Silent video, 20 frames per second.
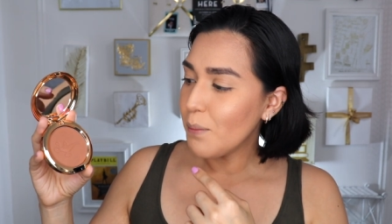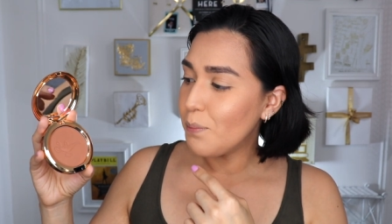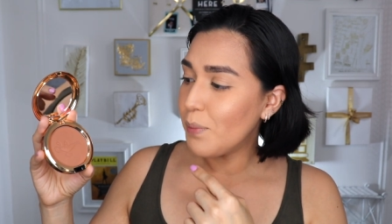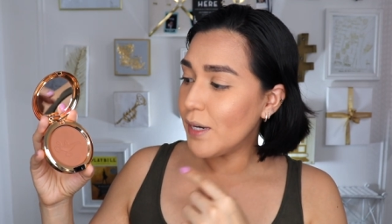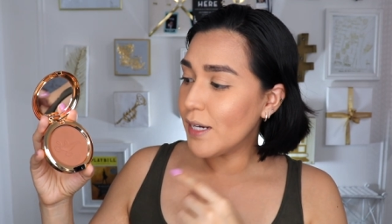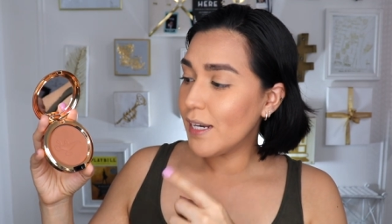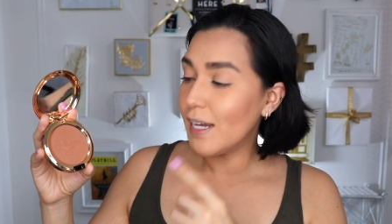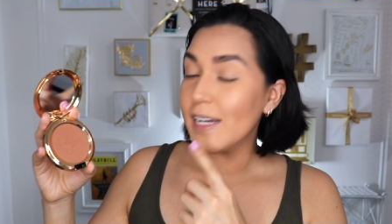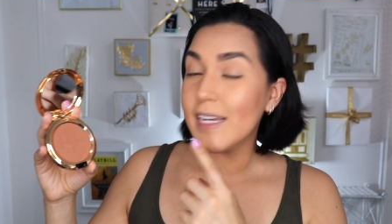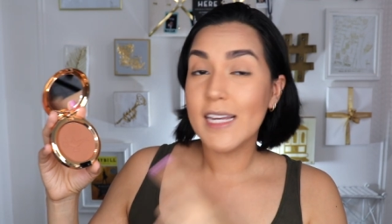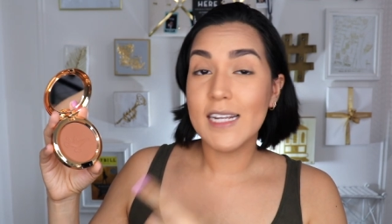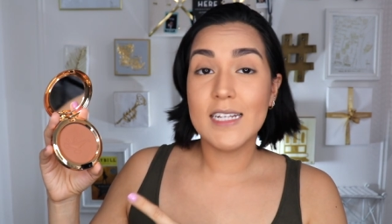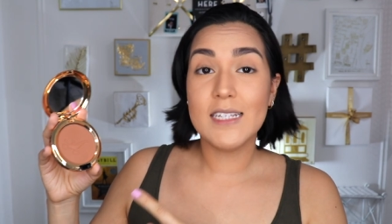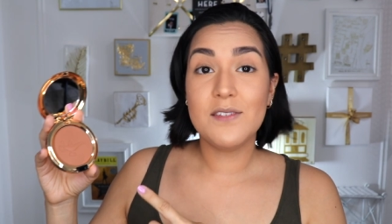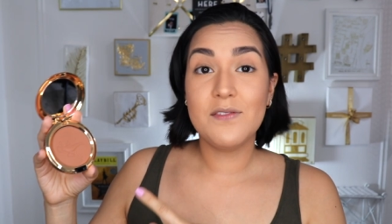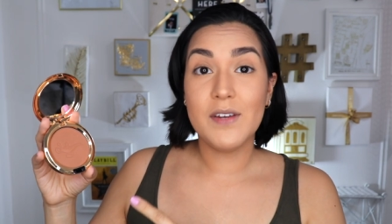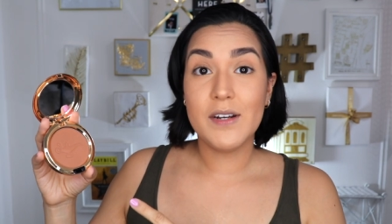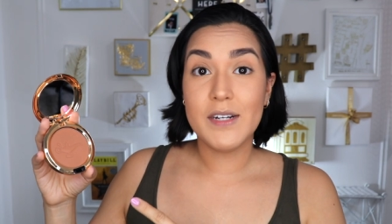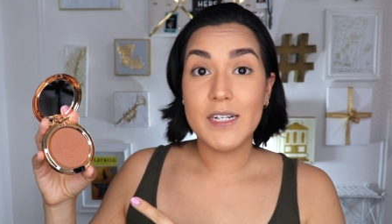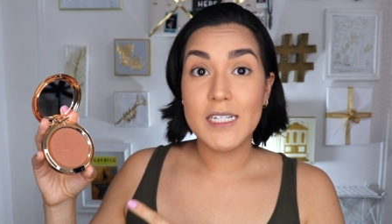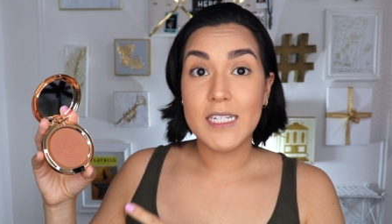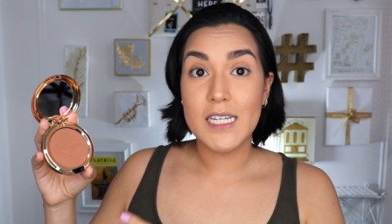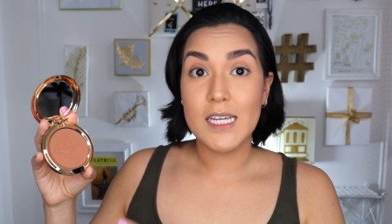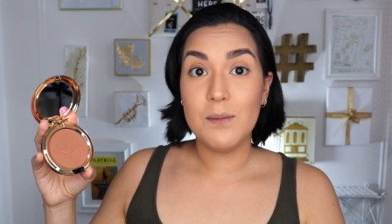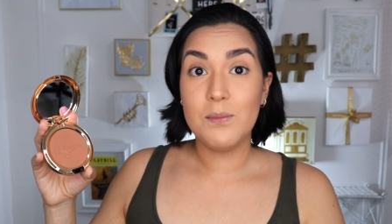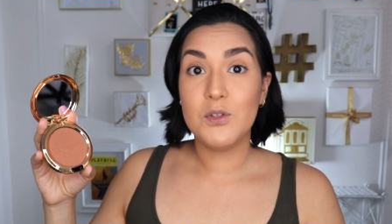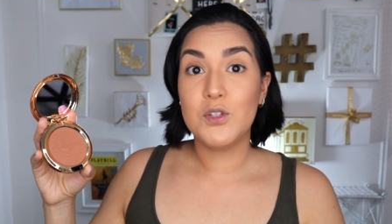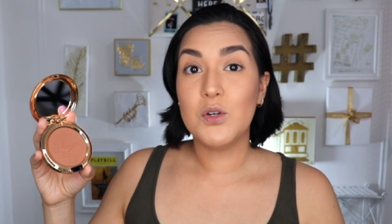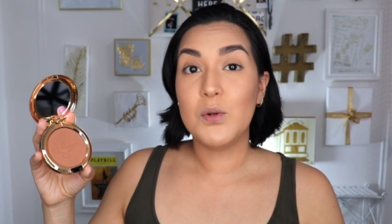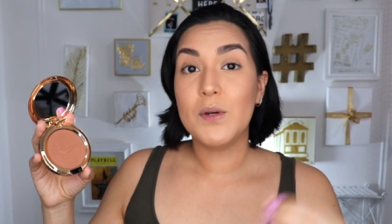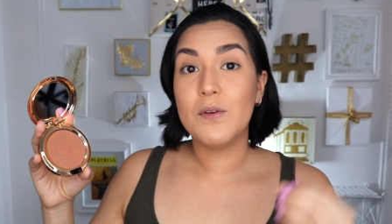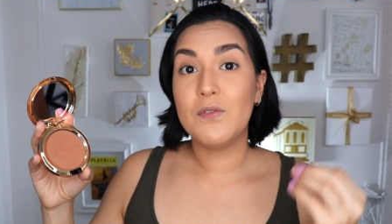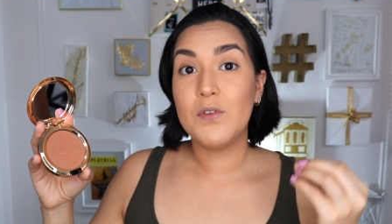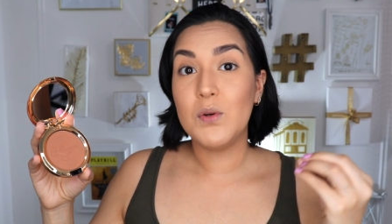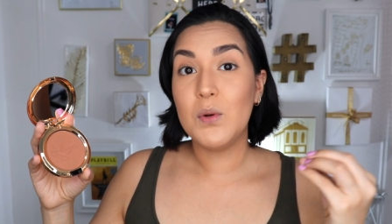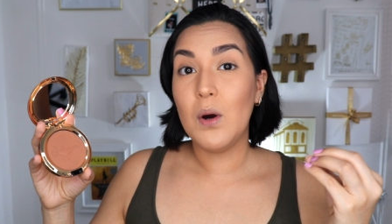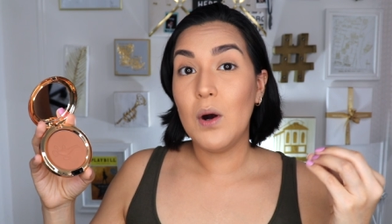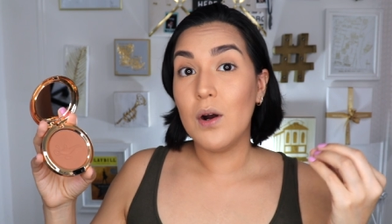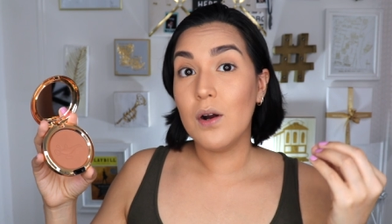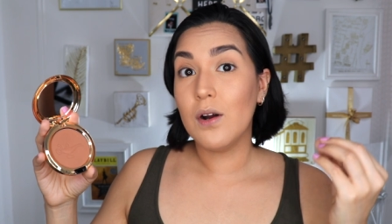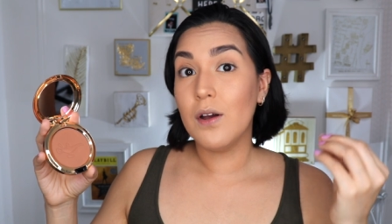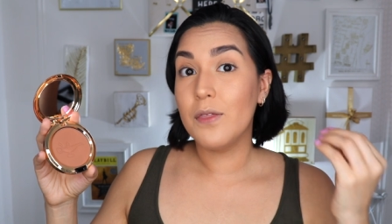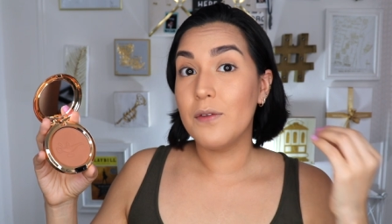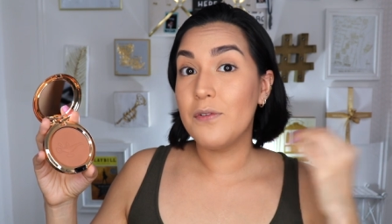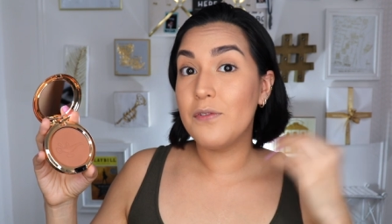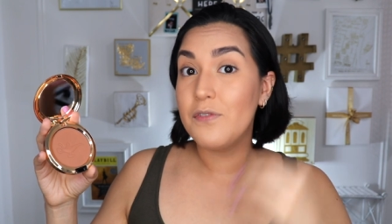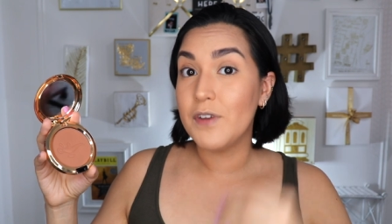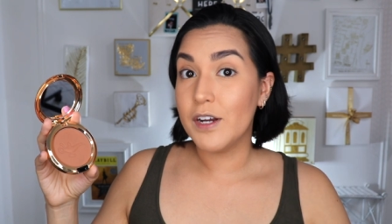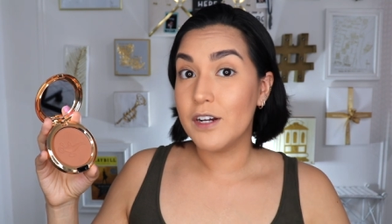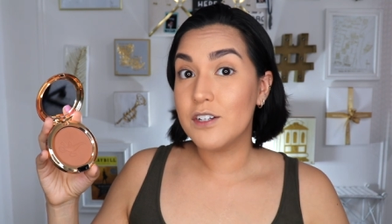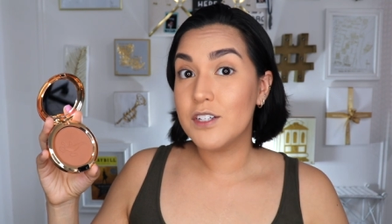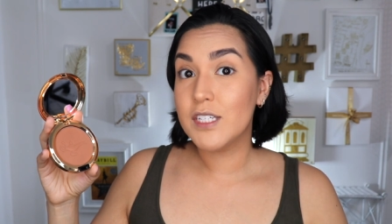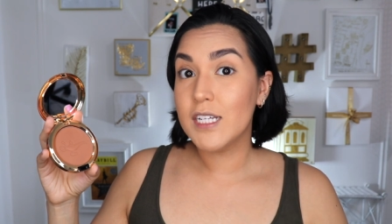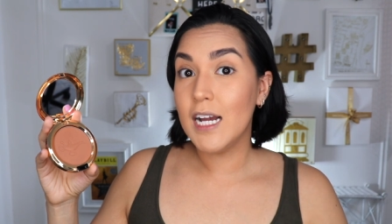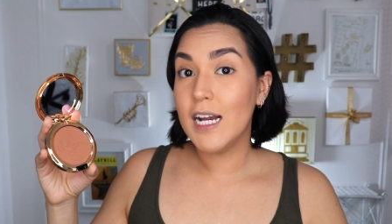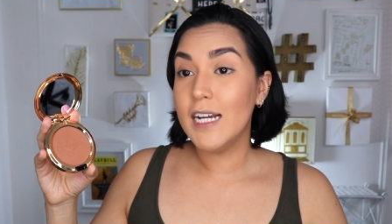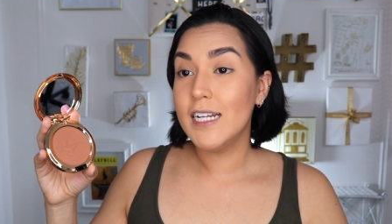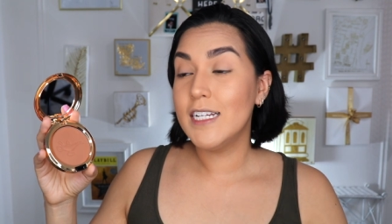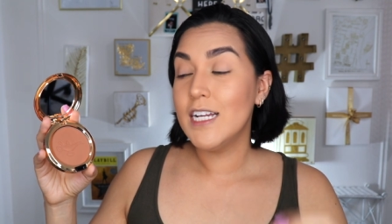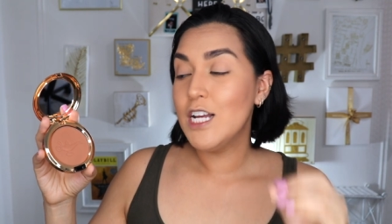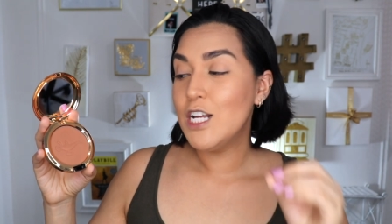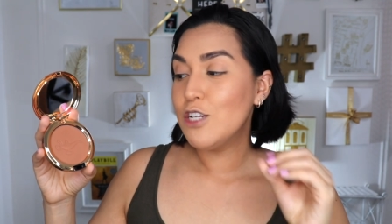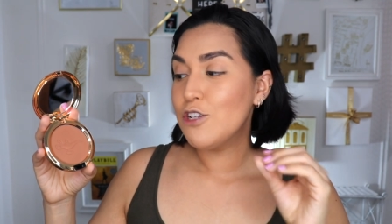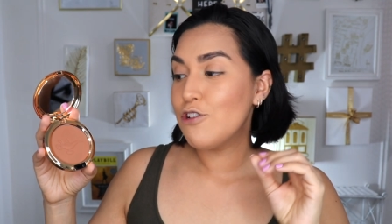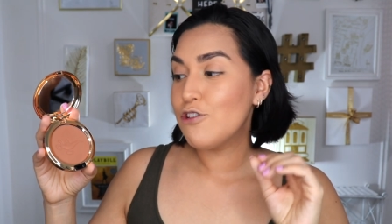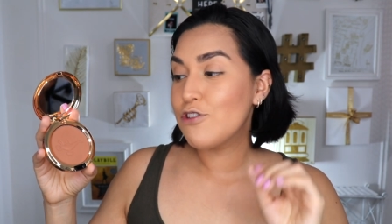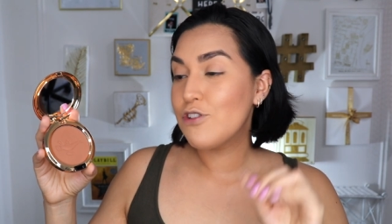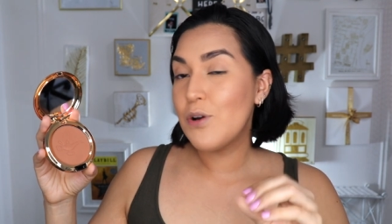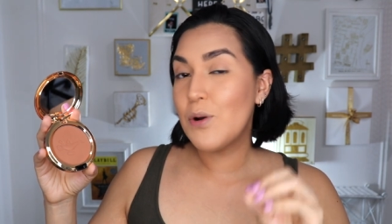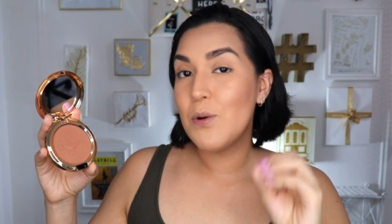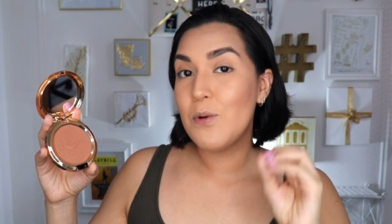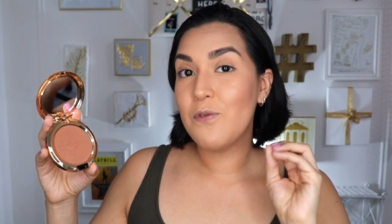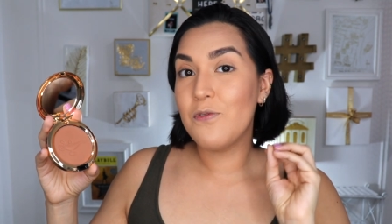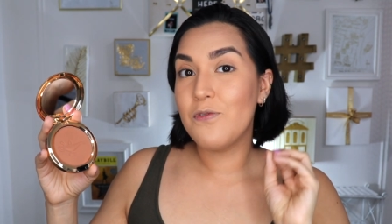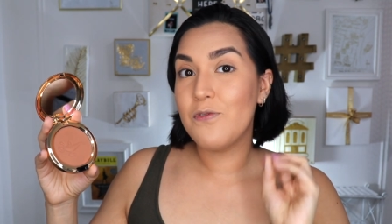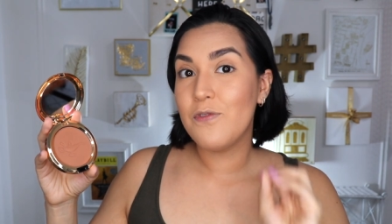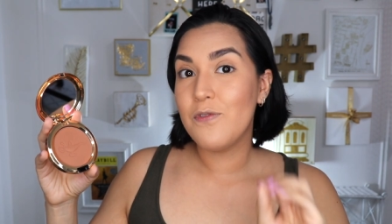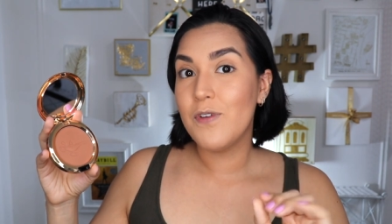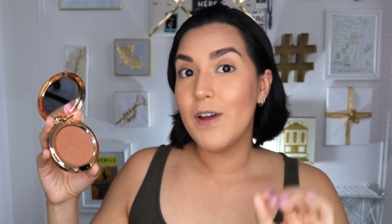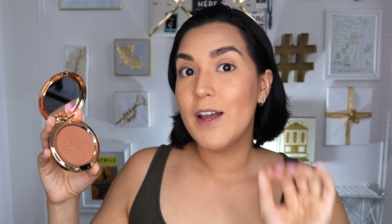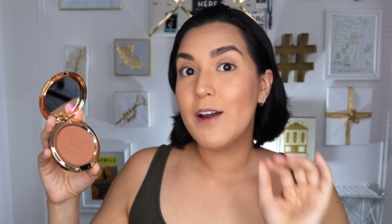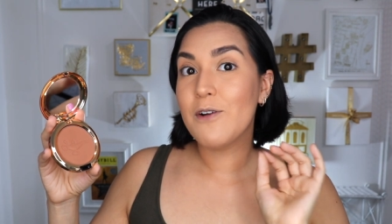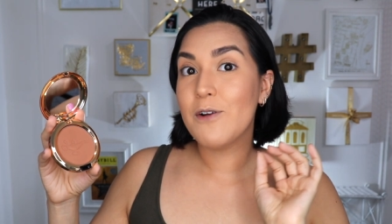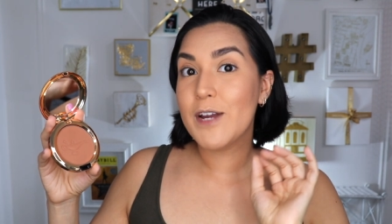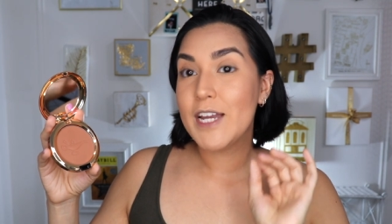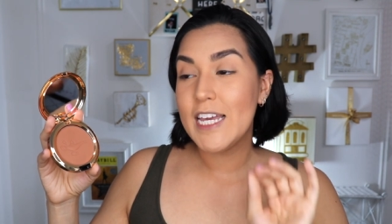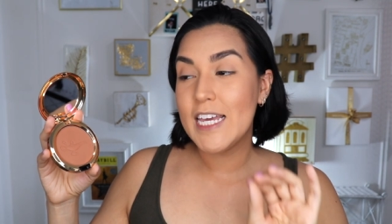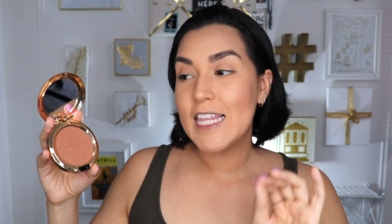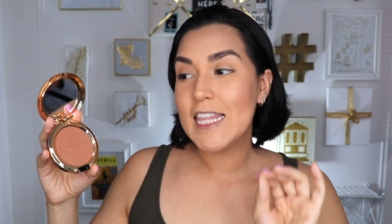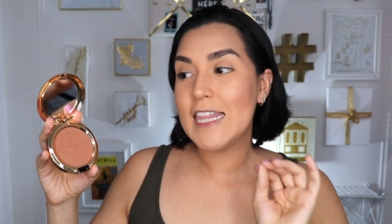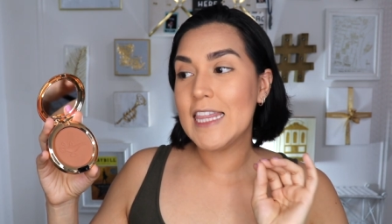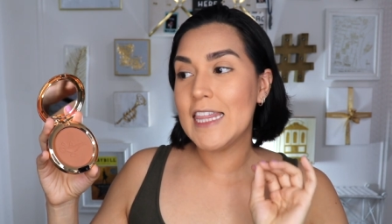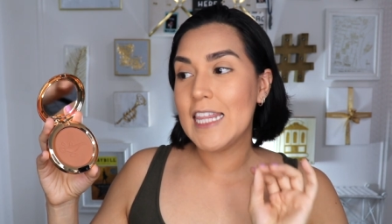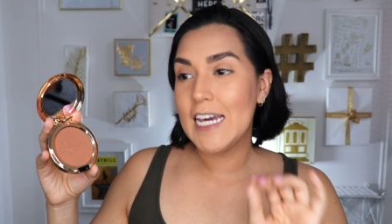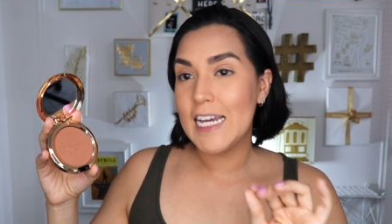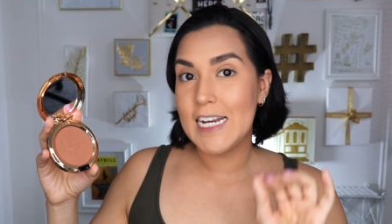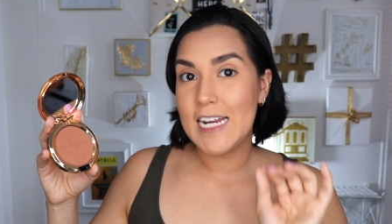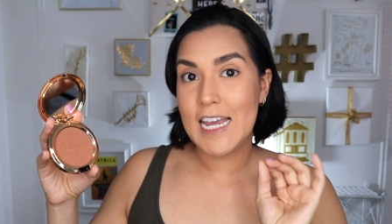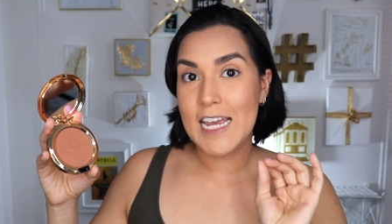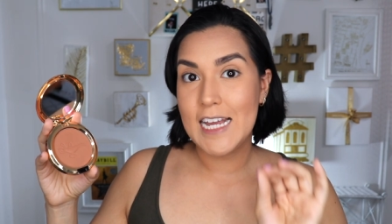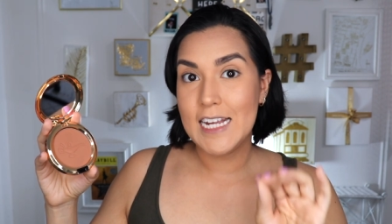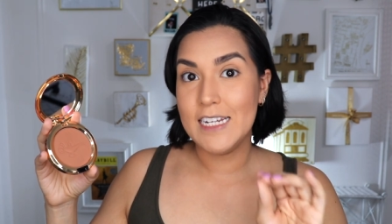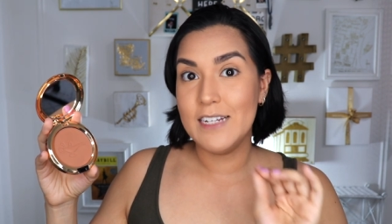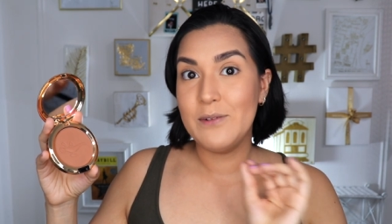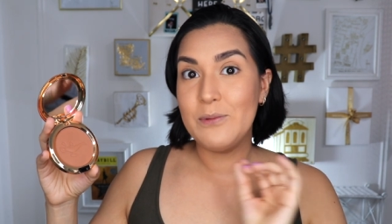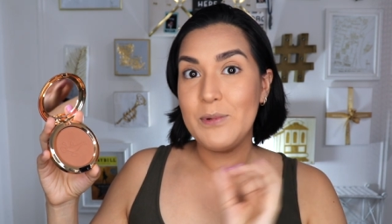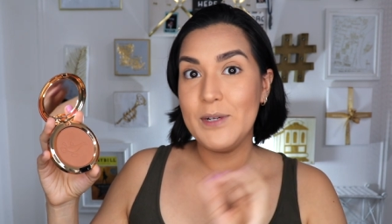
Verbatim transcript: but again it's very deep so if you are on the fair side just go very light-handed